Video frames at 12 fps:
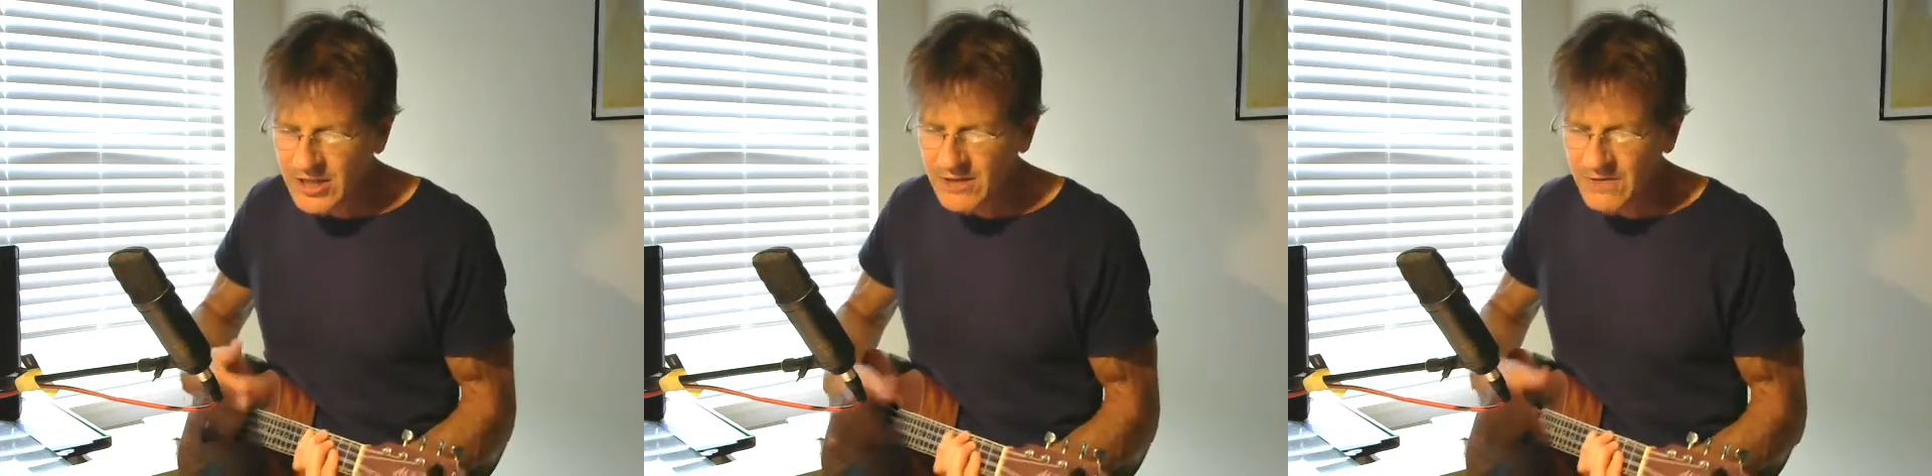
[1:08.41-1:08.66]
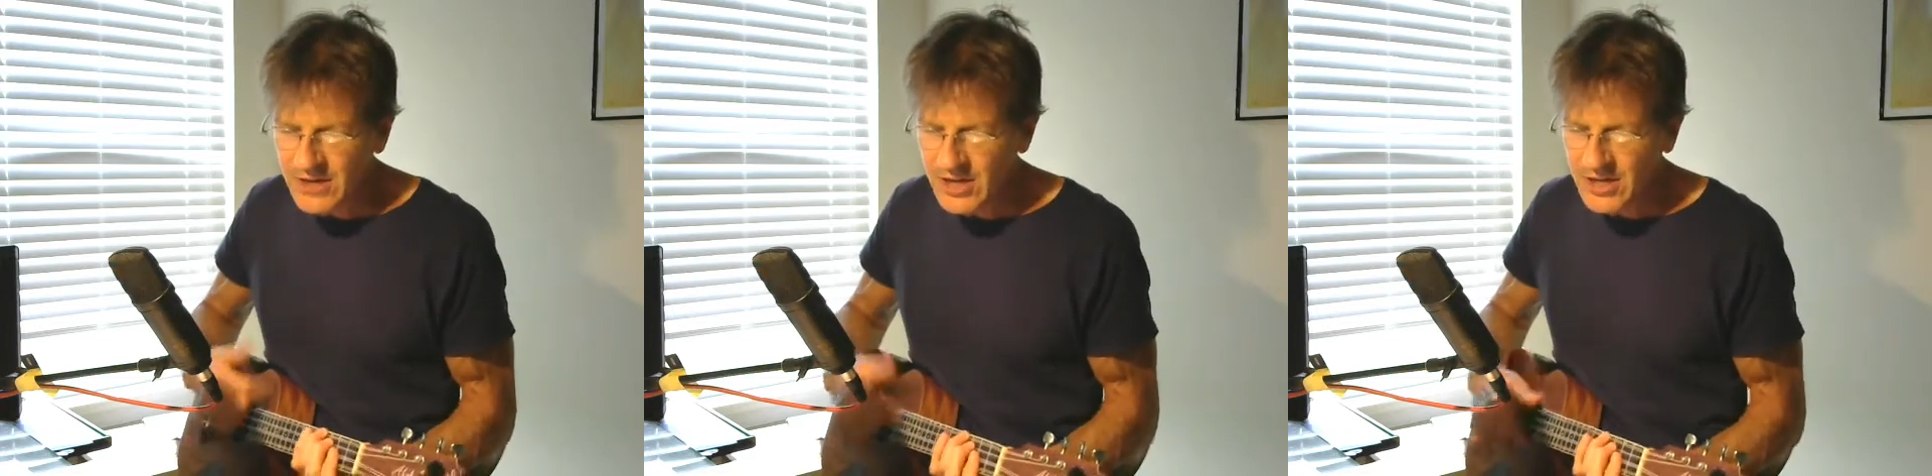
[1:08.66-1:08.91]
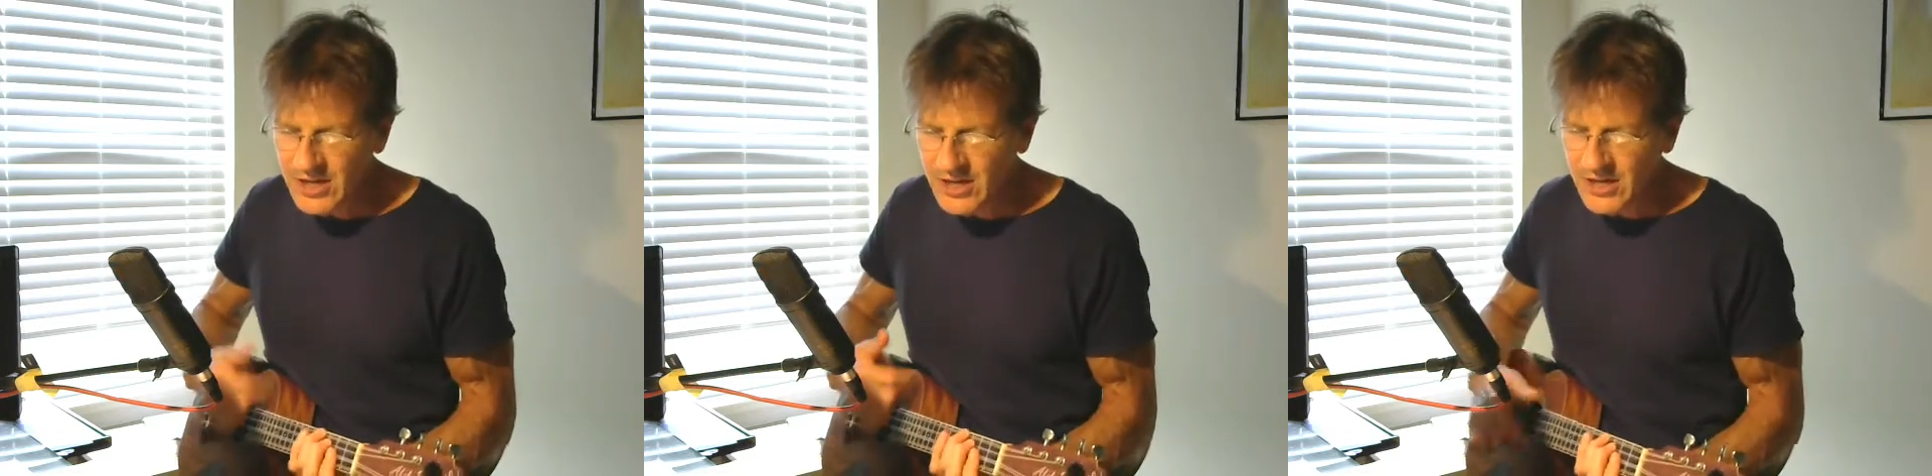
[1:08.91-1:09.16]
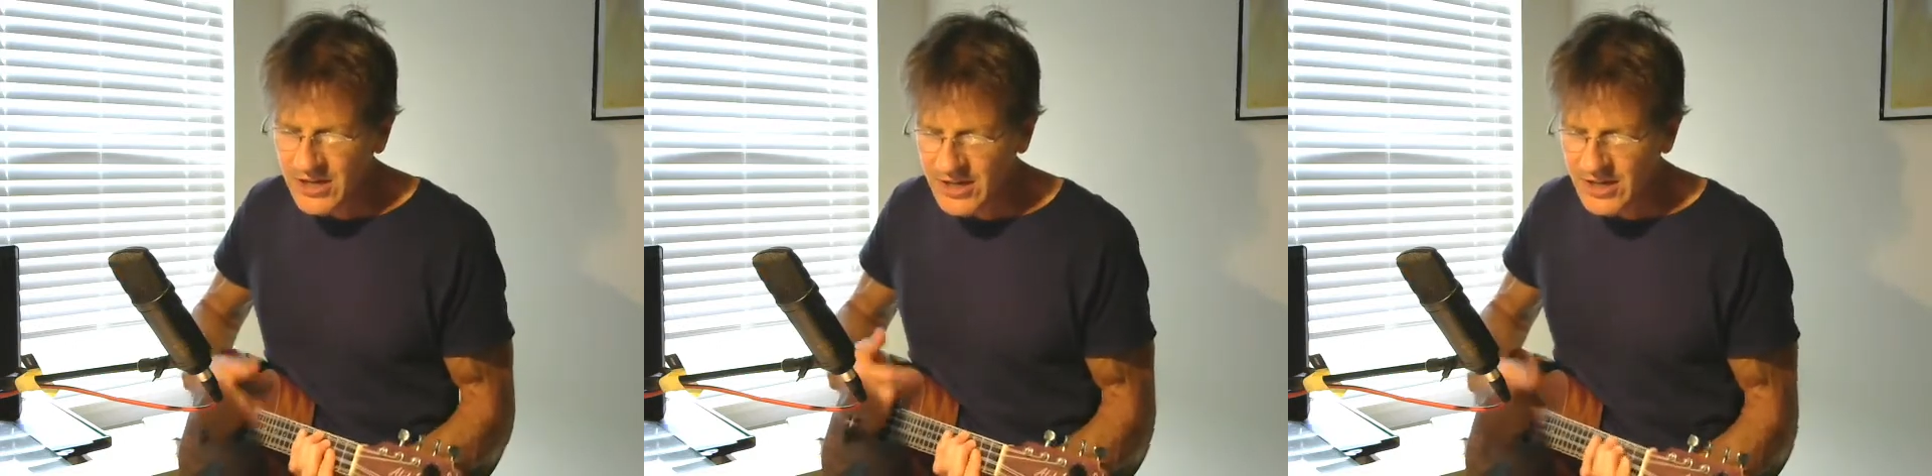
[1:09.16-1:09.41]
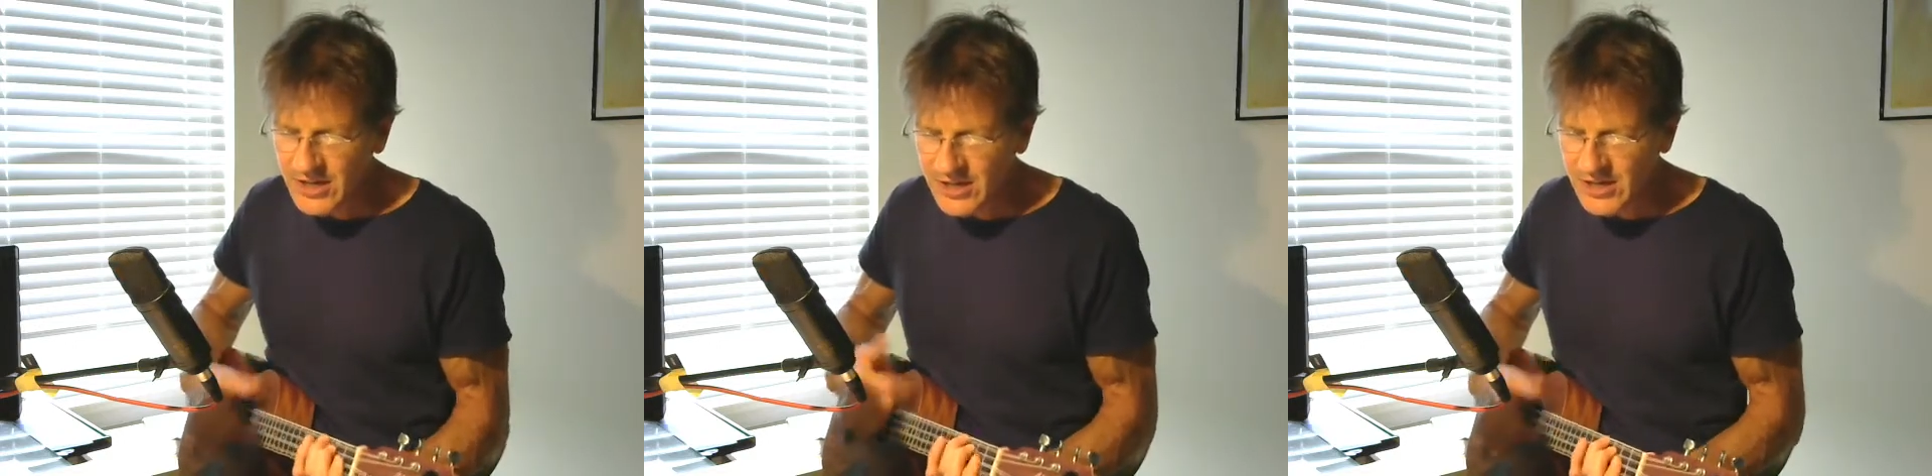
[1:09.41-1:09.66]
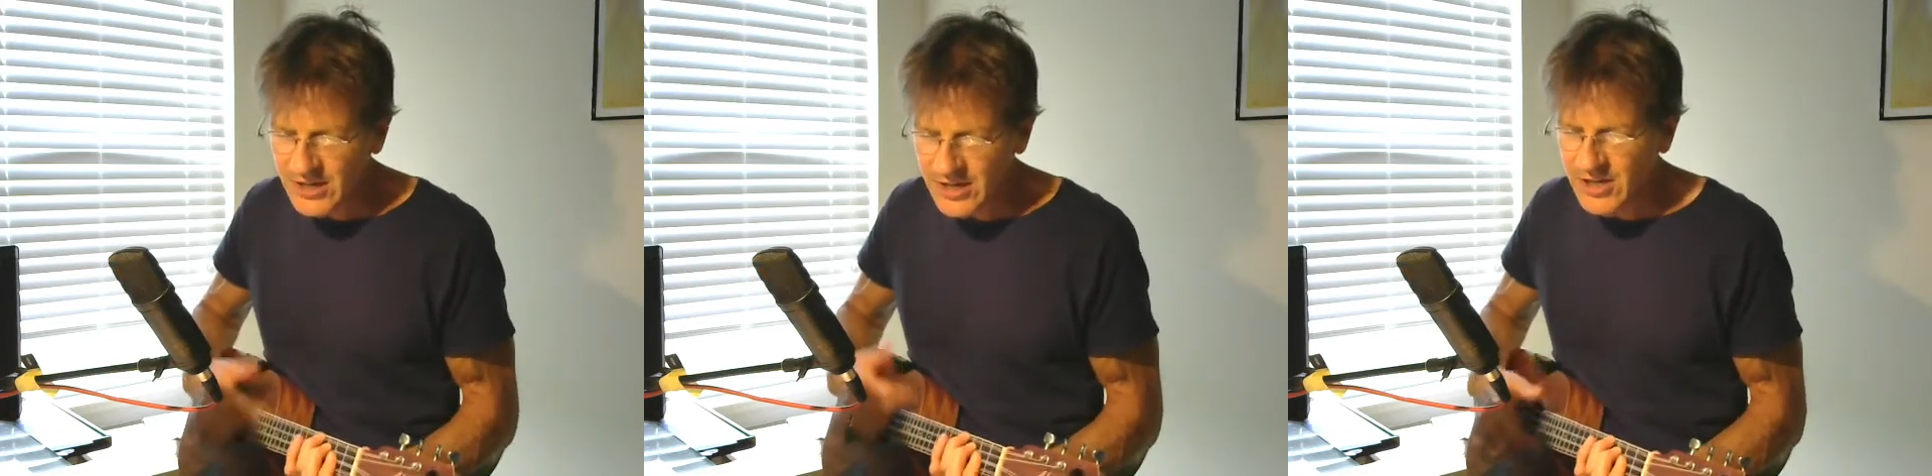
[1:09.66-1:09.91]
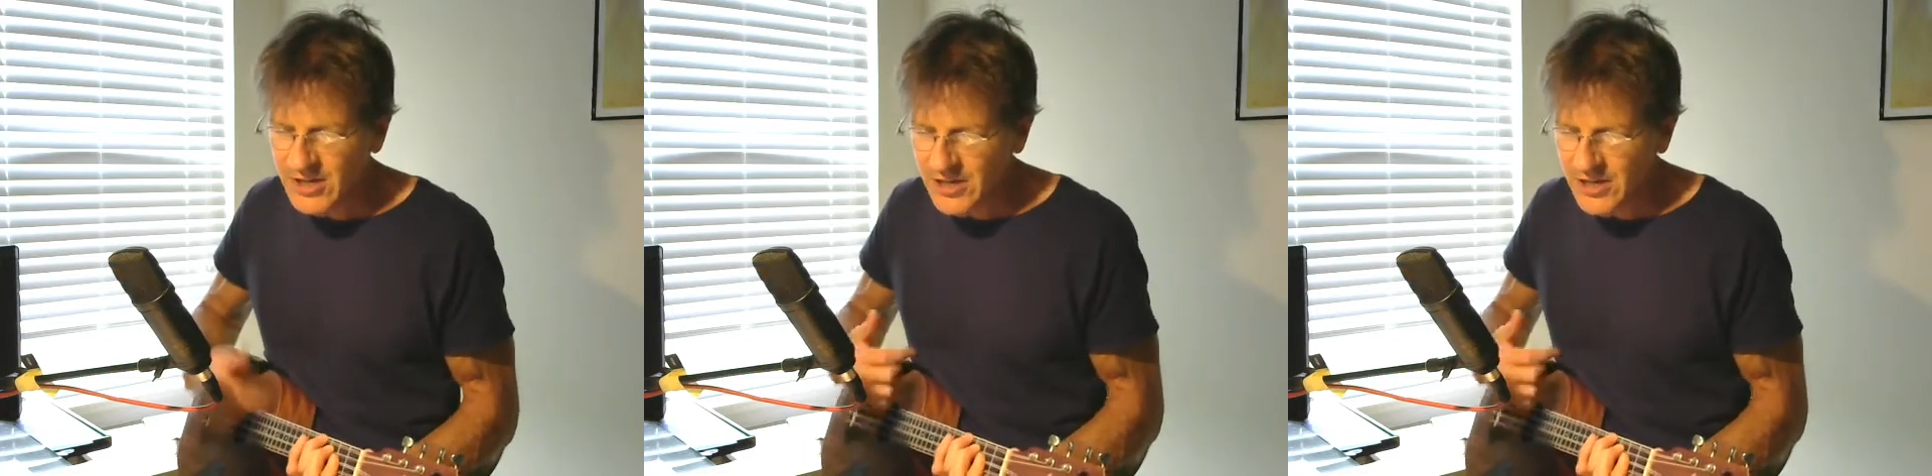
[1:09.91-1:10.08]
evening,